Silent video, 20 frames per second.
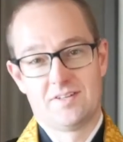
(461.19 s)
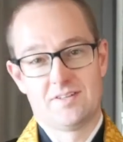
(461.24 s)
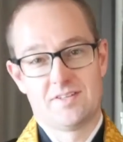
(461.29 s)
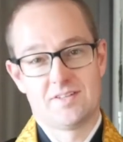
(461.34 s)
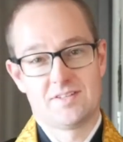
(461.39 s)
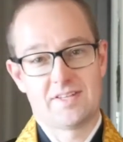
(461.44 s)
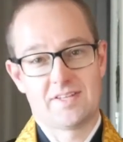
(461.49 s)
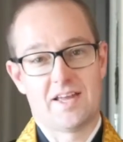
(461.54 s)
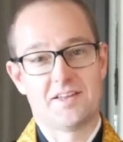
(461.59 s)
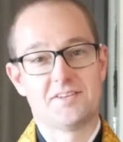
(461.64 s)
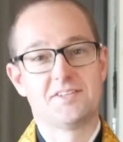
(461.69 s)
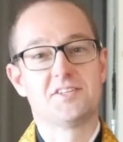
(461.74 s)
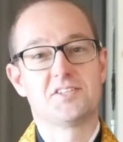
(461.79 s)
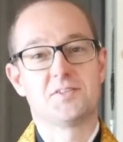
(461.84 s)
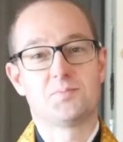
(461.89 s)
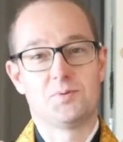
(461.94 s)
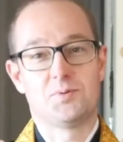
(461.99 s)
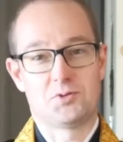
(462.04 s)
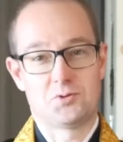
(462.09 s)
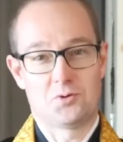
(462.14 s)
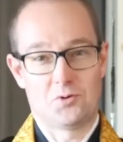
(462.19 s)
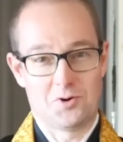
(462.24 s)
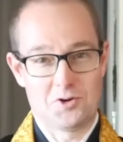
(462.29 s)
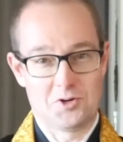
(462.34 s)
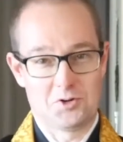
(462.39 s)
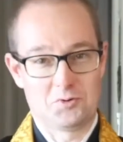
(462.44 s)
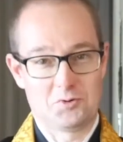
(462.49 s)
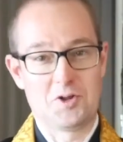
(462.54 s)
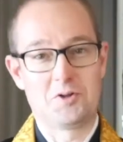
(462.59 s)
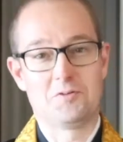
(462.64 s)
this
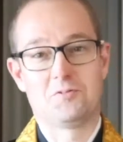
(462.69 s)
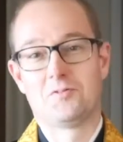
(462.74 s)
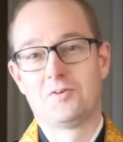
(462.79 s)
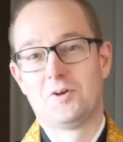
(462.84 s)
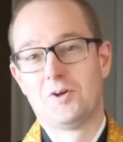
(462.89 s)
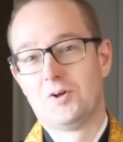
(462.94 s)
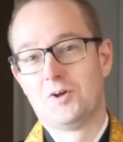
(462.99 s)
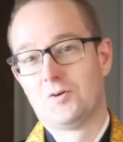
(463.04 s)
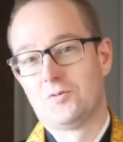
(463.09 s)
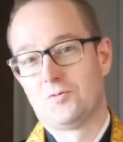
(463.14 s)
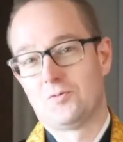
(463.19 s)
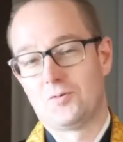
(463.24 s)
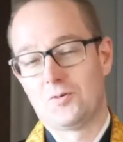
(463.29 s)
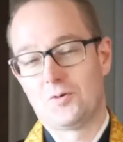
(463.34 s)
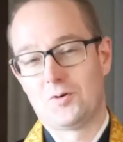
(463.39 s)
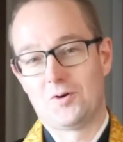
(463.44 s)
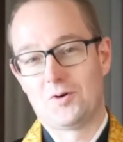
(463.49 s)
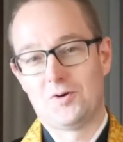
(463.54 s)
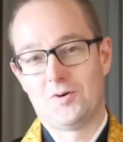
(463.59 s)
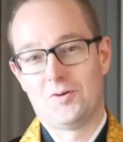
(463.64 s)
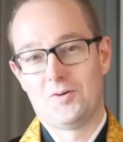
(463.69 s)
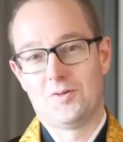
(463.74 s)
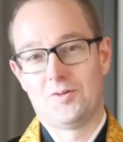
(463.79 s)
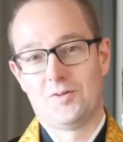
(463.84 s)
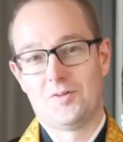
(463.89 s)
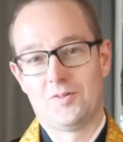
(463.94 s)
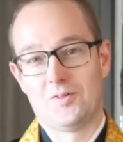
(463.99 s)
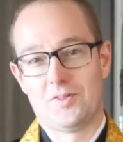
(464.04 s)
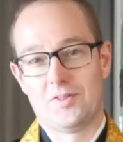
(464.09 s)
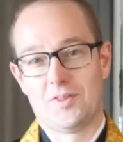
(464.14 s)
anticipatory grief for
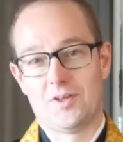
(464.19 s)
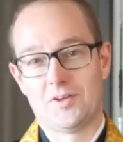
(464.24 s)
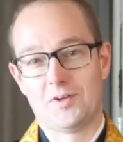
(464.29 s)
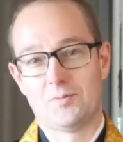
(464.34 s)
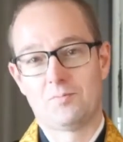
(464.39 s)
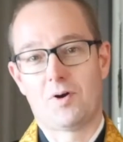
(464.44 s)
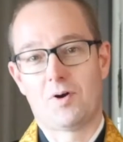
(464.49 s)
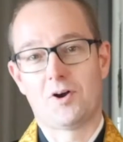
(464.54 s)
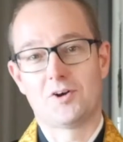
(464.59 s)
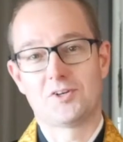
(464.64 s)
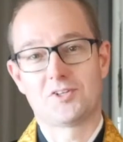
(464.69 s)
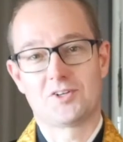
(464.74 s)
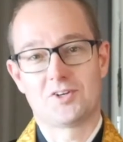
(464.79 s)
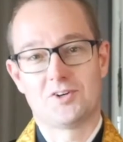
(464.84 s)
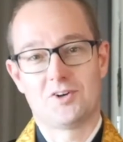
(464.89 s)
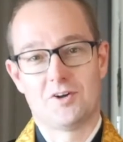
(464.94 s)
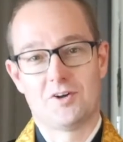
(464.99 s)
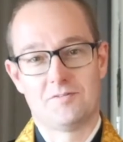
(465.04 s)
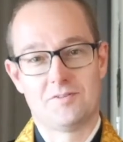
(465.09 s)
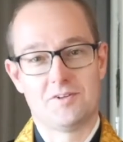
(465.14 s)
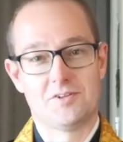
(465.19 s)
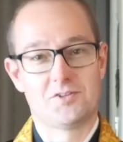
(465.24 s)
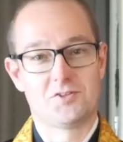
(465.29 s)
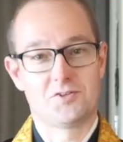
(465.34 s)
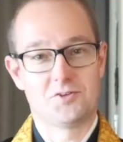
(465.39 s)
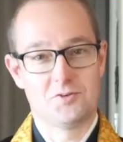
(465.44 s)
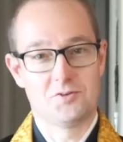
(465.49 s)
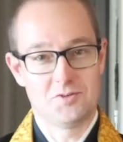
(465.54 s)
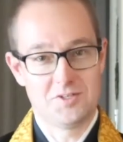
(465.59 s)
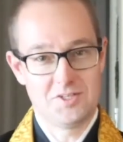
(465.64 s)
the departure of his
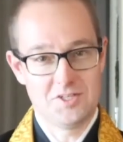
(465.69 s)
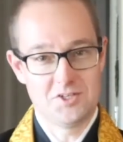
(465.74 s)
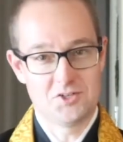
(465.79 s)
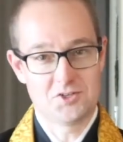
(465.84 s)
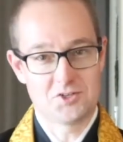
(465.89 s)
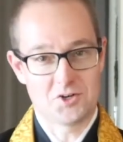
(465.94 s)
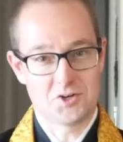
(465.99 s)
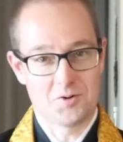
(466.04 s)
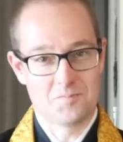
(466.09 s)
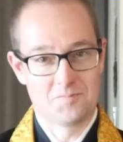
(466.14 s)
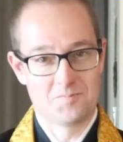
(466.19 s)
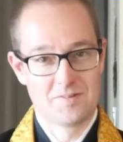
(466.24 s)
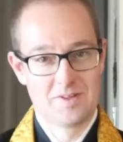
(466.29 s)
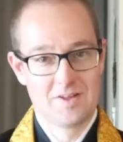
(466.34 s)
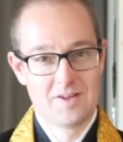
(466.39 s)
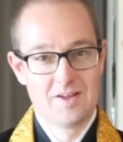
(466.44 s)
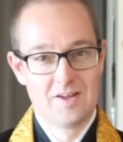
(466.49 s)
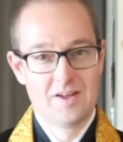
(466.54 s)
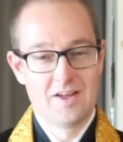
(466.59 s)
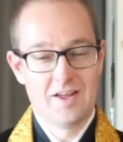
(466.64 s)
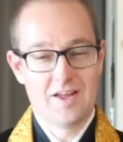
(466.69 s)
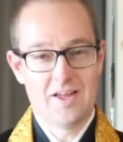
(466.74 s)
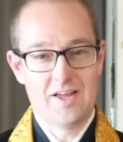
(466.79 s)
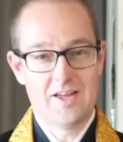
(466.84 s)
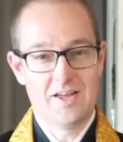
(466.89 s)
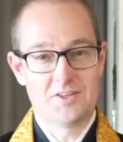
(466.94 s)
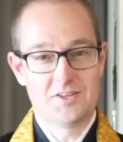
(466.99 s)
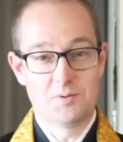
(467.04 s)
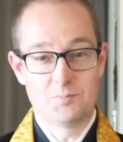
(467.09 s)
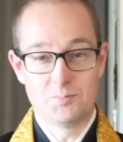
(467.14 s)
true teacher.
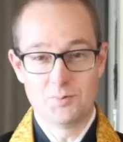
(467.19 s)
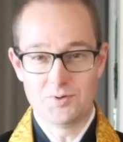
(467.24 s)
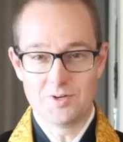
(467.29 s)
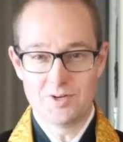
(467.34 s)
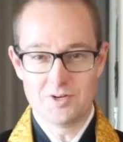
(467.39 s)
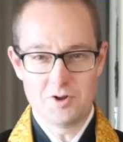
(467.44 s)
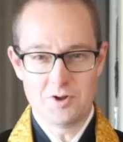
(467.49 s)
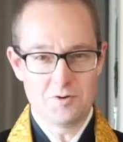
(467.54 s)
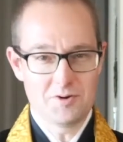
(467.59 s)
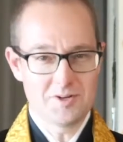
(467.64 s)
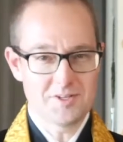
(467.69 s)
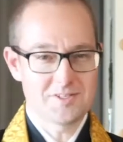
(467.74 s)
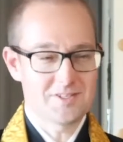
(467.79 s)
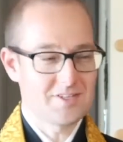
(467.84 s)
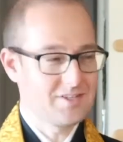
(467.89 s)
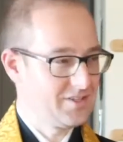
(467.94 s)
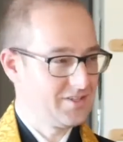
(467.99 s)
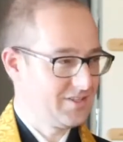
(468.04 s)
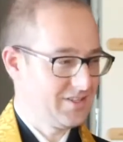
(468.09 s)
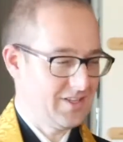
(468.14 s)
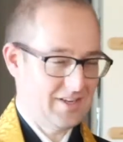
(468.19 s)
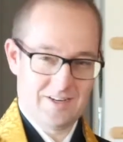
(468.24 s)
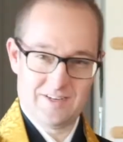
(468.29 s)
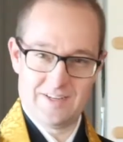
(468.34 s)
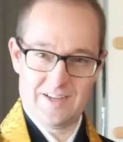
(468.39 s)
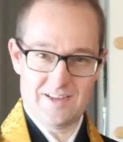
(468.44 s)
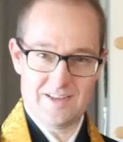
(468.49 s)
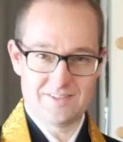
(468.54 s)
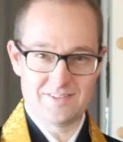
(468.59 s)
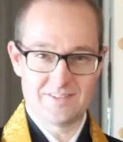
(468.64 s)
And the Buddha notices that
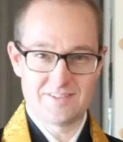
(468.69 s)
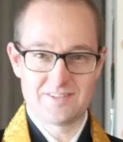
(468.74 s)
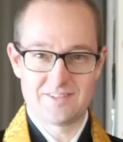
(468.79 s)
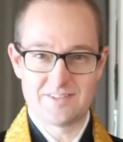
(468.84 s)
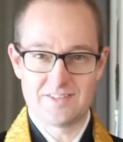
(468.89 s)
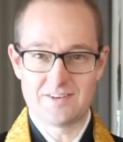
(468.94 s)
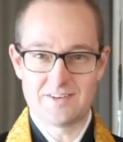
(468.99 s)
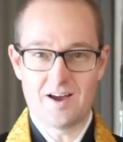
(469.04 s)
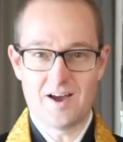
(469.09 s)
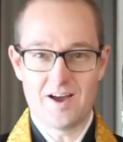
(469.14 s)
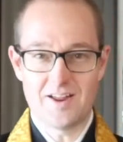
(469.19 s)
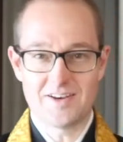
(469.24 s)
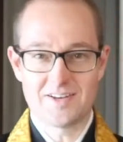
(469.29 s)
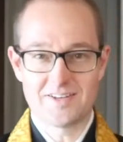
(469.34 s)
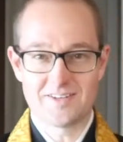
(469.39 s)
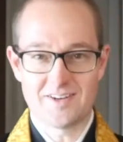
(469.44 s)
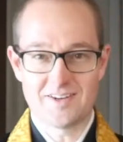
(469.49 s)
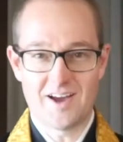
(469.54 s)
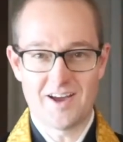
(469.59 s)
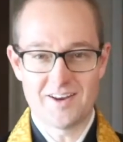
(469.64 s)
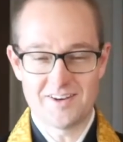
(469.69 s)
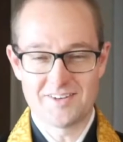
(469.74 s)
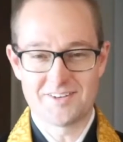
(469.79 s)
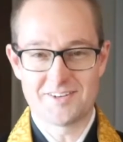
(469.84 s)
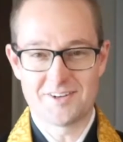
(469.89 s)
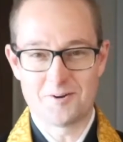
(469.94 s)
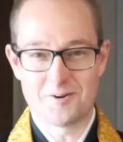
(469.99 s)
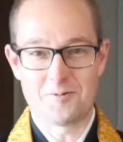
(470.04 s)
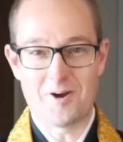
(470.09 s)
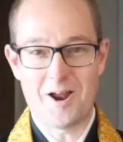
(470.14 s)
he hasn't seen
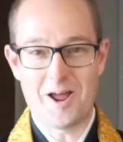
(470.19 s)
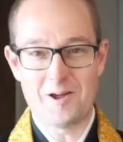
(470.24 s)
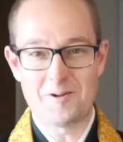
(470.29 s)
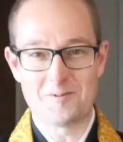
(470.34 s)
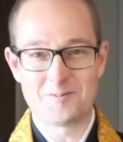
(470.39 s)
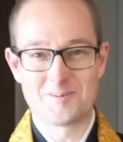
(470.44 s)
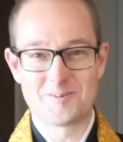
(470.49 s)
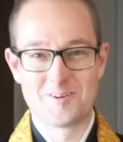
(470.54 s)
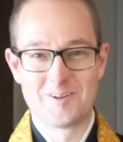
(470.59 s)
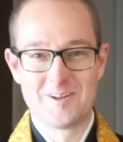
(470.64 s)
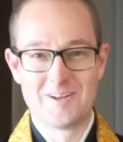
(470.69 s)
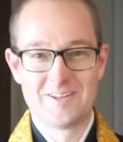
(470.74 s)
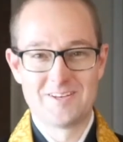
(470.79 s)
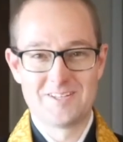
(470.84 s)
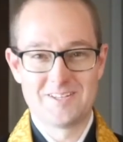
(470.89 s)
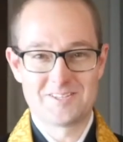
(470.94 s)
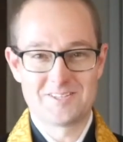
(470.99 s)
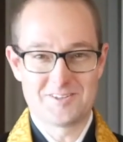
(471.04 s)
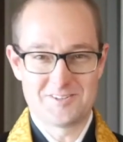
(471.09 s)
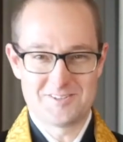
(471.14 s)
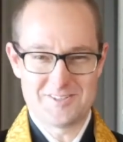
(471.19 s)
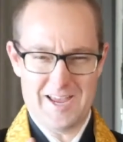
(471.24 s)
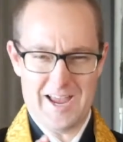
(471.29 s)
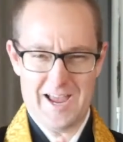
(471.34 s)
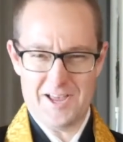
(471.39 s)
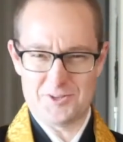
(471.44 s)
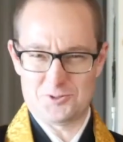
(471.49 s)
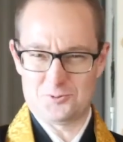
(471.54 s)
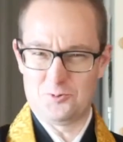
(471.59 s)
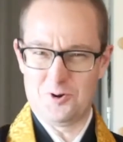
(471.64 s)
Ananda around. He starts to
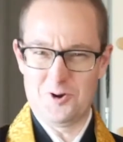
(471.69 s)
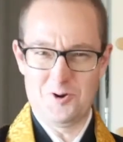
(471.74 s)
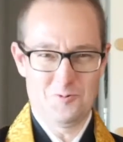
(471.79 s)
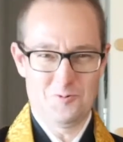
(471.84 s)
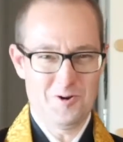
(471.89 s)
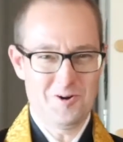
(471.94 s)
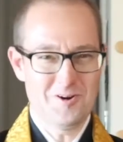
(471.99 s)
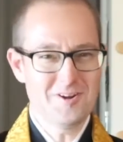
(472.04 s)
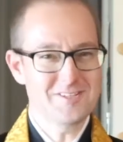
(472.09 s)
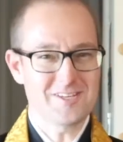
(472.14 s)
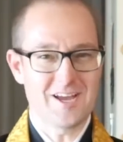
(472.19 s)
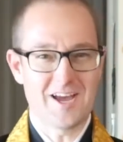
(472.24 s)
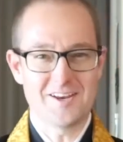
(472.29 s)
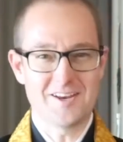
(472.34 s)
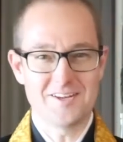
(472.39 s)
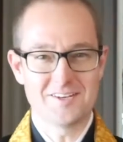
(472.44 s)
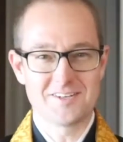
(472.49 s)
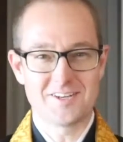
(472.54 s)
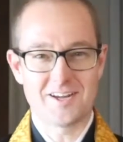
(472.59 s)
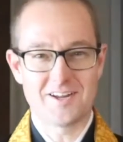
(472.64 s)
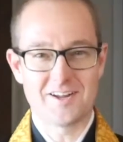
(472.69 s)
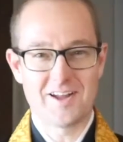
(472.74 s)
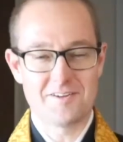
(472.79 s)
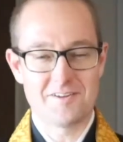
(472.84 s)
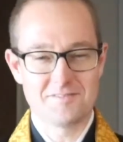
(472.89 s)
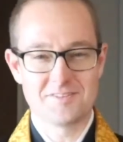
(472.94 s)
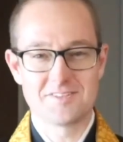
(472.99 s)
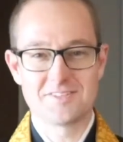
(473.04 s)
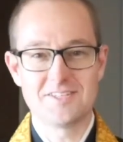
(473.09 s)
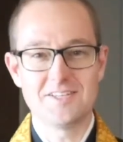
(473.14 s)
ask, where is Ananda? I
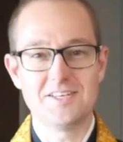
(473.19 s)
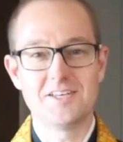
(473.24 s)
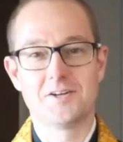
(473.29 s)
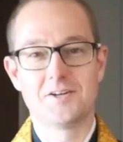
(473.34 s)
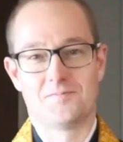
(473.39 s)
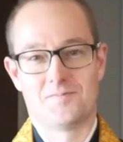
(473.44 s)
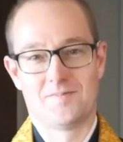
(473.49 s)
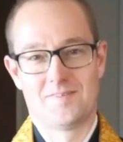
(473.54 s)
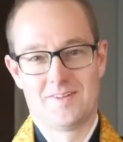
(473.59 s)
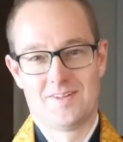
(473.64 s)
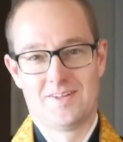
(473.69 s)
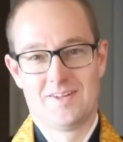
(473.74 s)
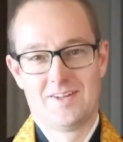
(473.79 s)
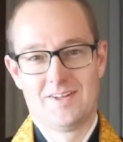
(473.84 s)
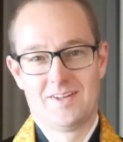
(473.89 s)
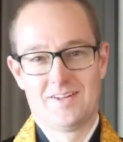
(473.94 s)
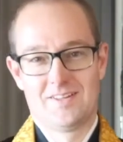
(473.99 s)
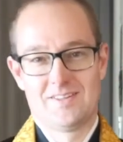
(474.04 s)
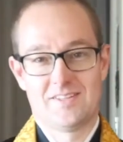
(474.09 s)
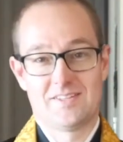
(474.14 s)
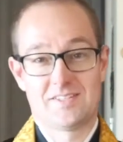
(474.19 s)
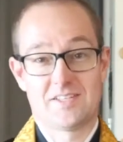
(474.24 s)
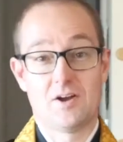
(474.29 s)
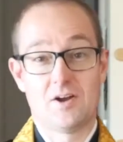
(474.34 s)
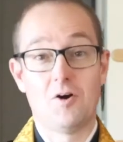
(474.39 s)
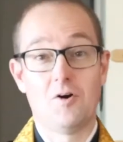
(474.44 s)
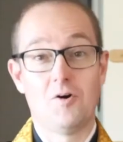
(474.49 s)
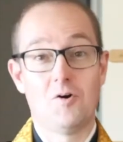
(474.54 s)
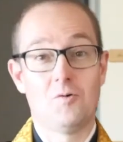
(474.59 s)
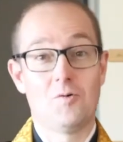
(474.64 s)
haven't seen him. I say,
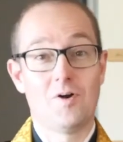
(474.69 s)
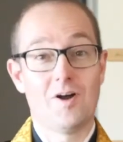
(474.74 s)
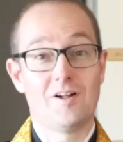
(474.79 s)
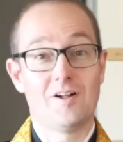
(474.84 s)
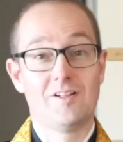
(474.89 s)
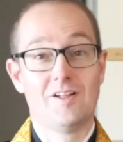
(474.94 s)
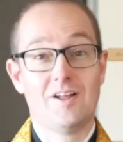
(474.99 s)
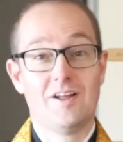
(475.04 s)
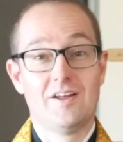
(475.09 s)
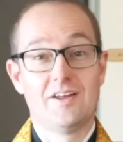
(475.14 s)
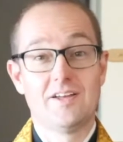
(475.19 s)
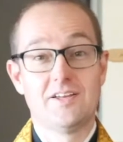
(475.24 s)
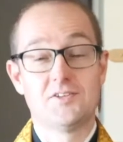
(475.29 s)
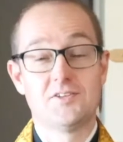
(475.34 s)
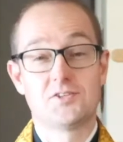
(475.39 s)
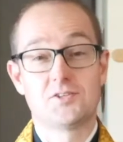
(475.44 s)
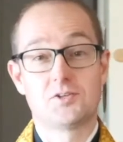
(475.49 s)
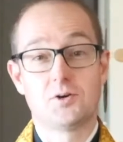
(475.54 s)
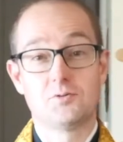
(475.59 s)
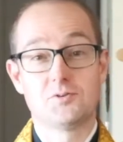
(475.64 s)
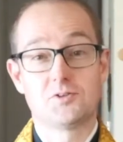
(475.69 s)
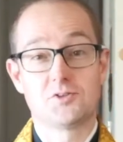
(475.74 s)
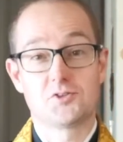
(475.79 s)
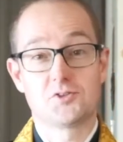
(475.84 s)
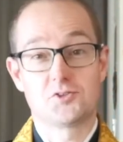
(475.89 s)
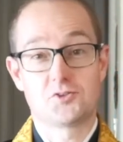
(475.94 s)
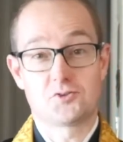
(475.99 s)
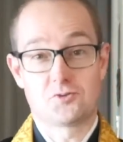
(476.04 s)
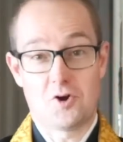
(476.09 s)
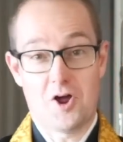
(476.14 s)
oh, well, he's so
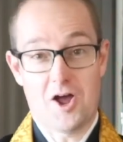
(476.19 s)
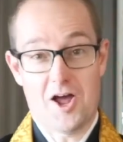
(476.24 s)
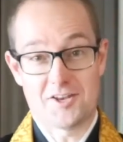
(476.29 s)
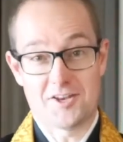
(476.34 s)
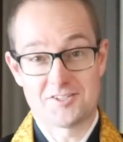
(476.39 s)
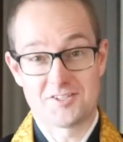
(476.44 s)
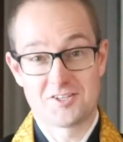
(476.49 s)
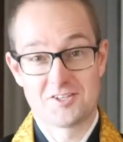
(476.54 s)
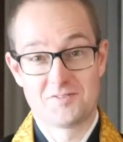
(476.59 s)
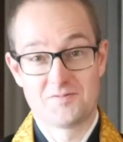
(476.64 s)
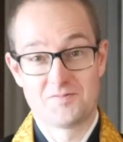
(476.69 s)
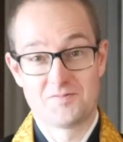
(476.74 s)
distraught